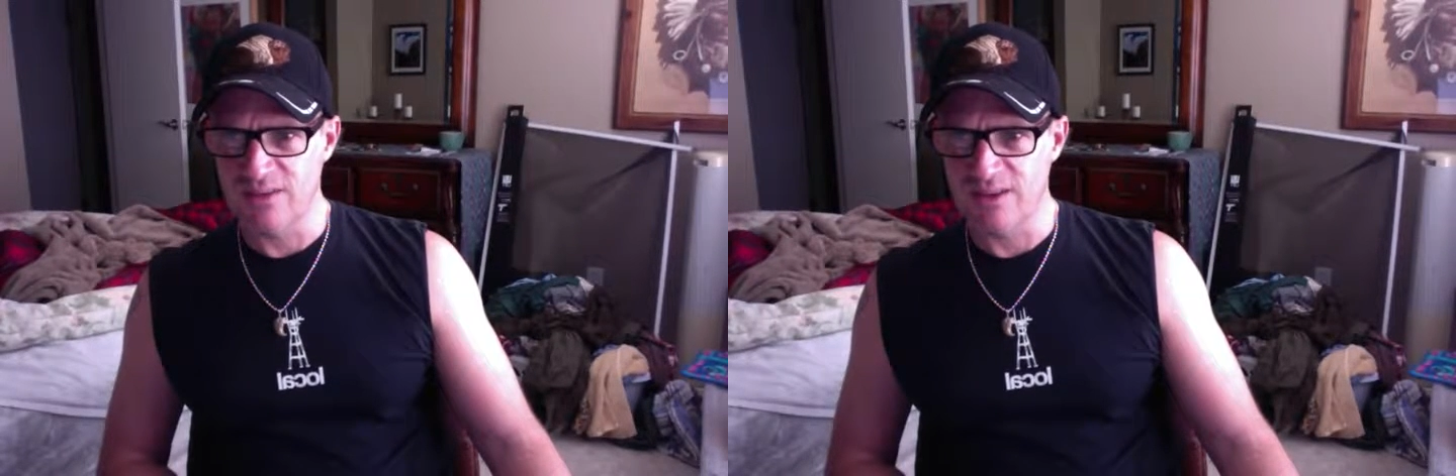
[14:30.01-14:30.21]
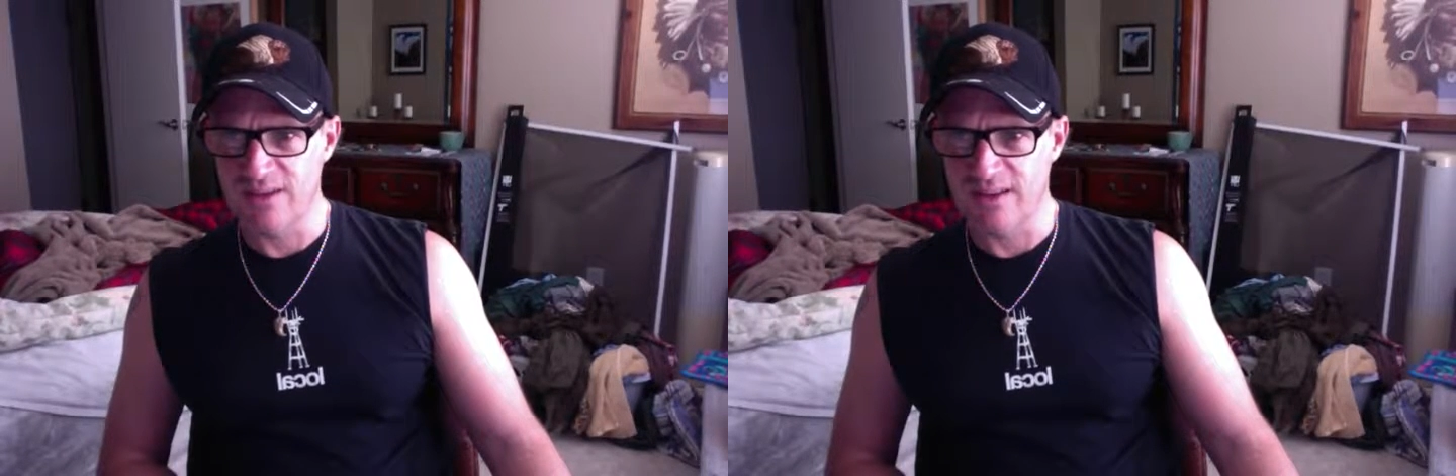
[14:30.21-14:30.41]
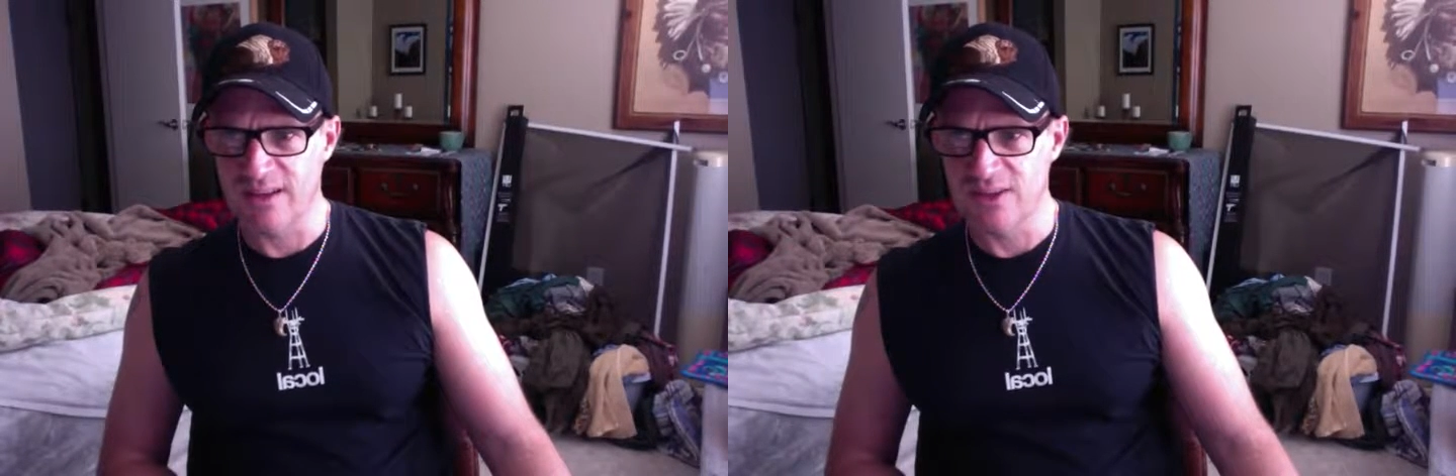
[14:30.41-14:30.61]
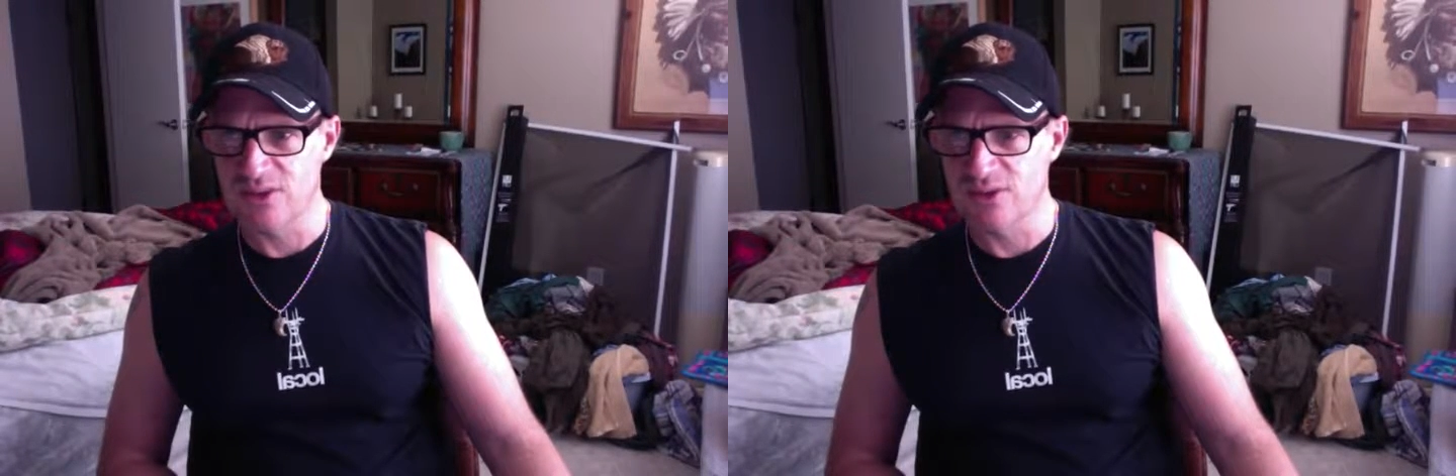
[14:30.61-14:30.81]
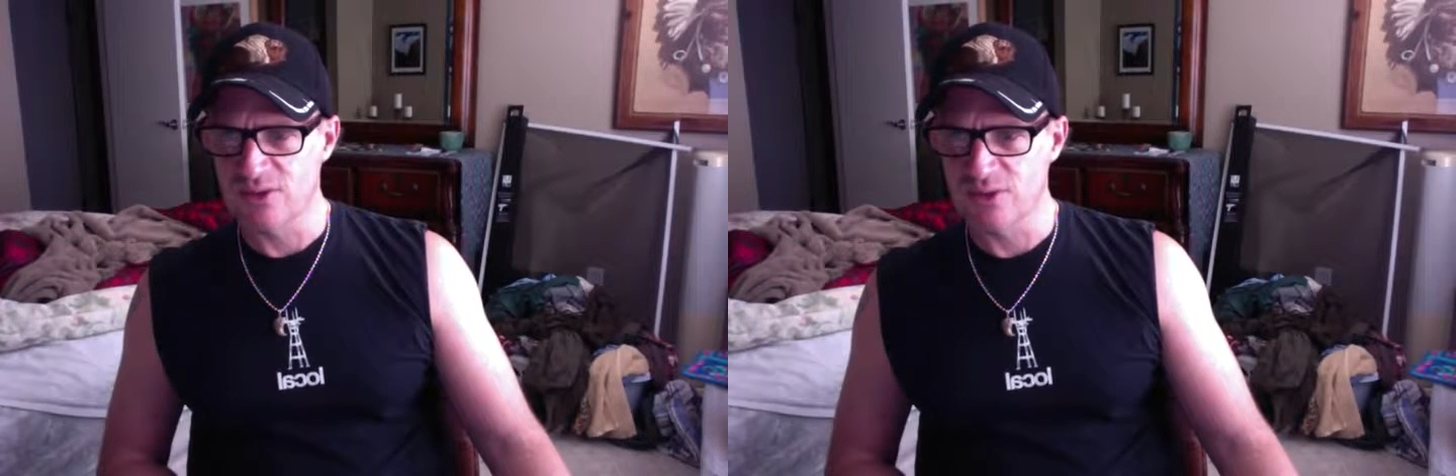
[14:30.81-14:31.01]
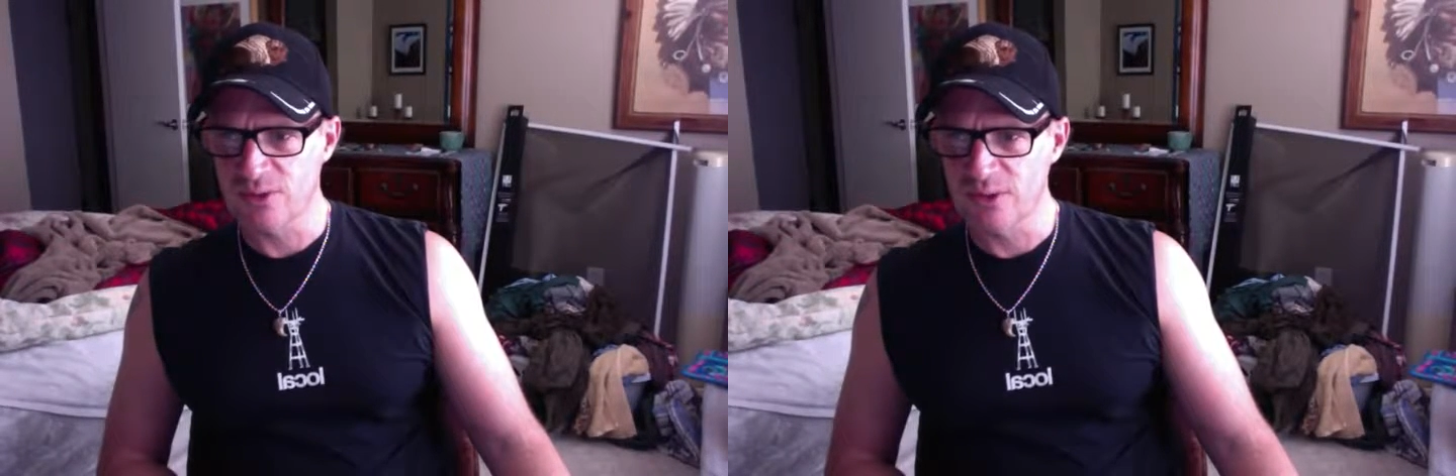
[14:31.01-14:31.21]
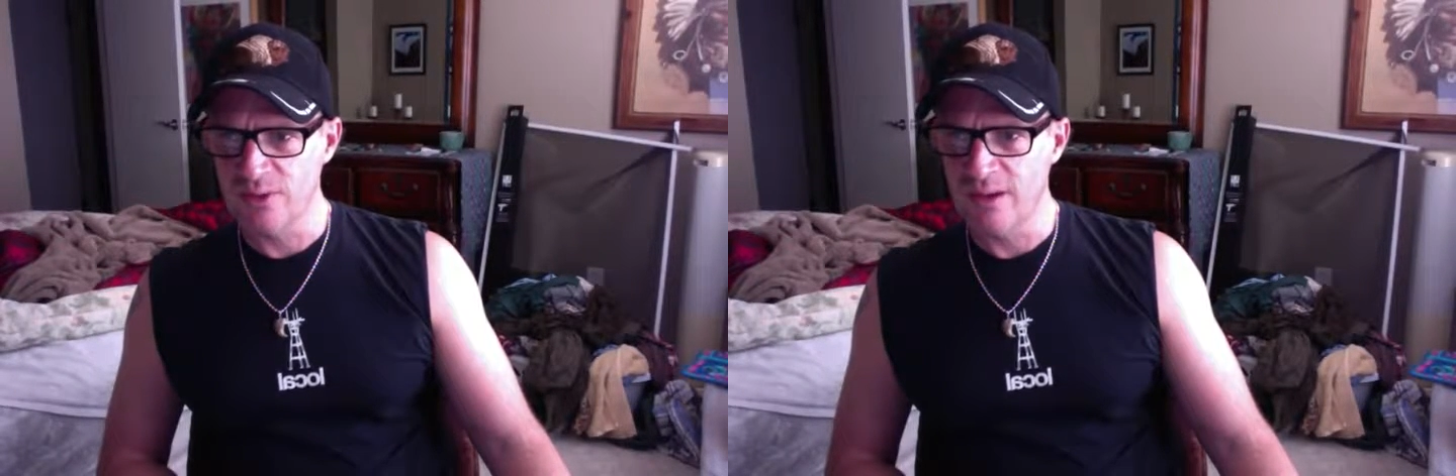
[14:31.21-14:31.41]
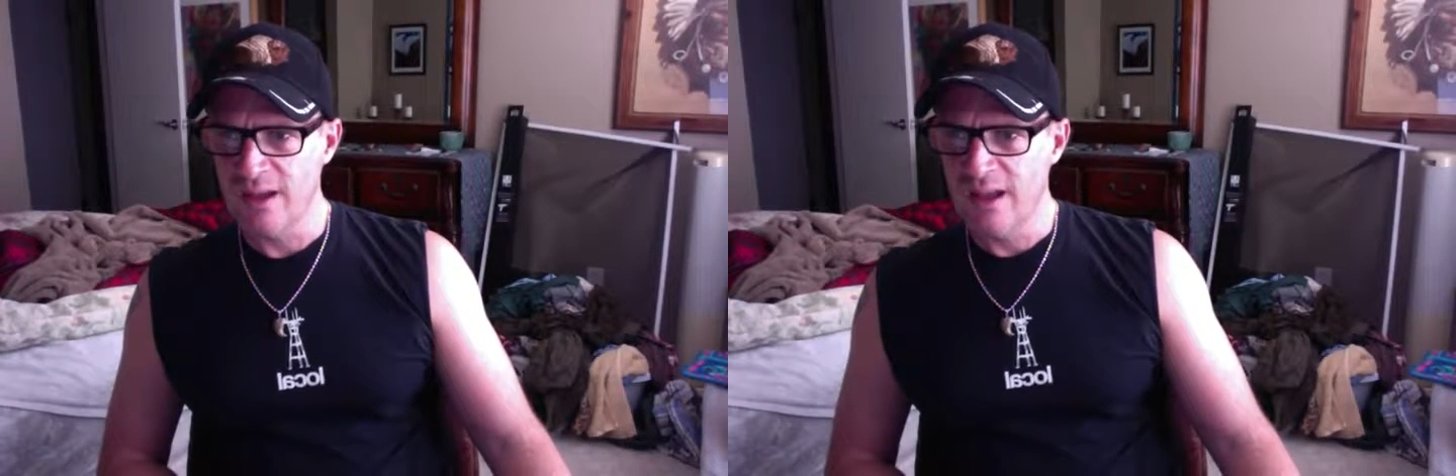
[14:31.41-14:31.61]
even if allegations are true.